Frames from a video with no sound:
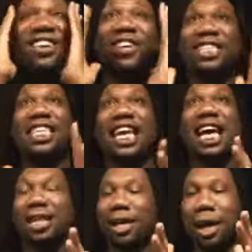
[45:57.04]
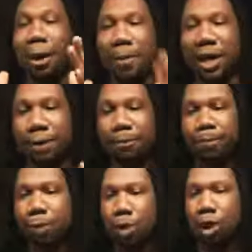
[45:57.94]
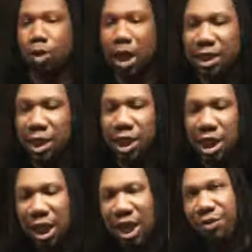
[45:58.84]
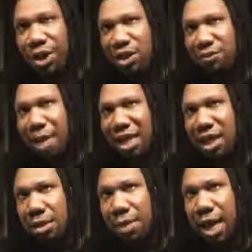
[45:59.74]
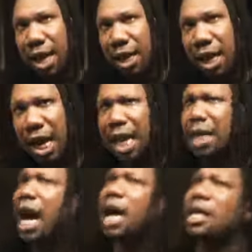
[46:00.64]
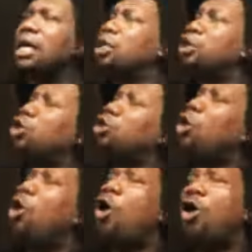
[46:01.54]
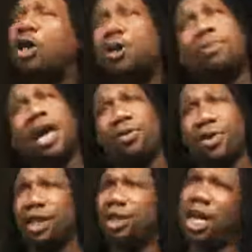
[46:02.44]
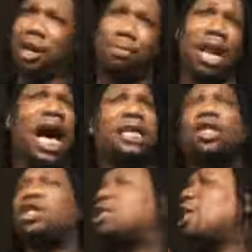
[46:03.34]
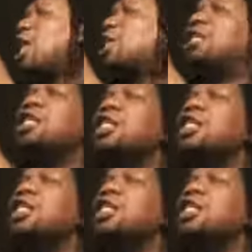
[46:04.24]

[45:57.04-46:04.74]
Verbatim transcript: lyrics together. But when you listen to the lyrics of Method Man and how he adores Mary J. Blige, he's just like,